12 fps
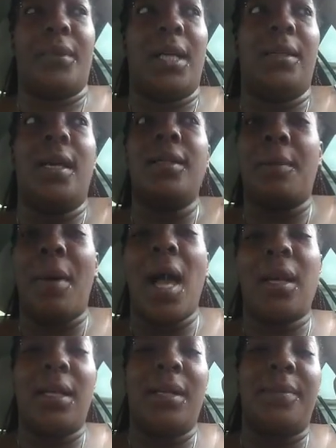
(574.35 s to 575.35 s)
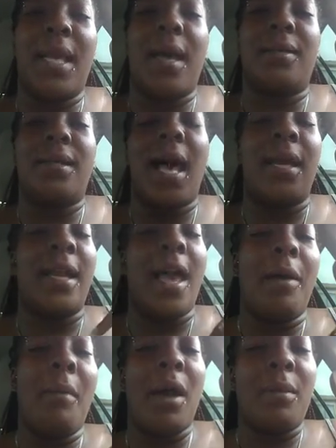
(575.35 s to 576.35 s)
there's apocalypse outside, and
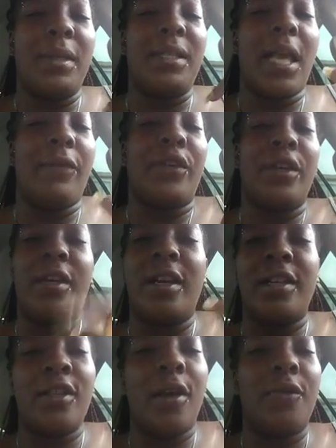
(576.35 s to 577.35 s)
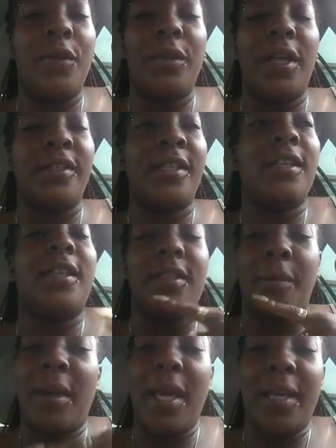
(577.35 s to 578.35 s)
how am I going to be safe in here? There's no food, there's
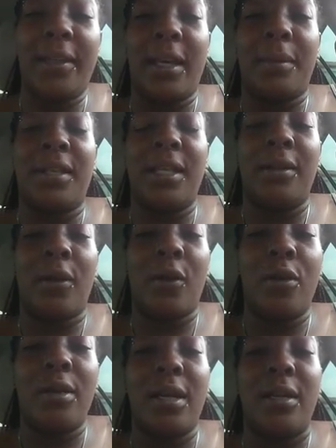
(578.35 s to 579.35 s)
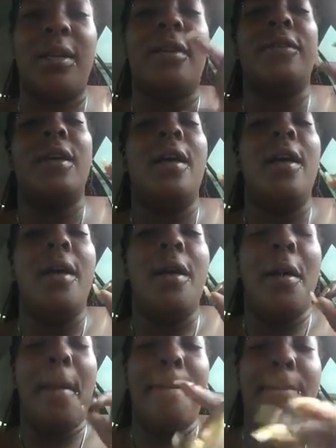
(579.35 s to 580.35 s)
a bed that I'm sitting on the corner of,
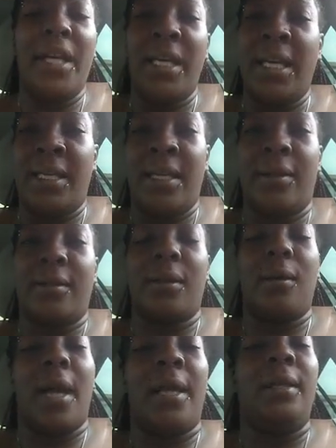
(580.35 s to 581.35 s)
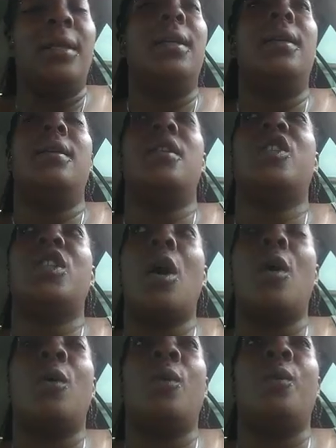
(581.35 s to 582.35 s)
but nothing else, okay?
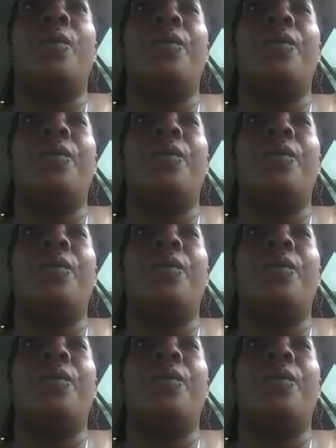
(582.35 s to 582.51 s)
So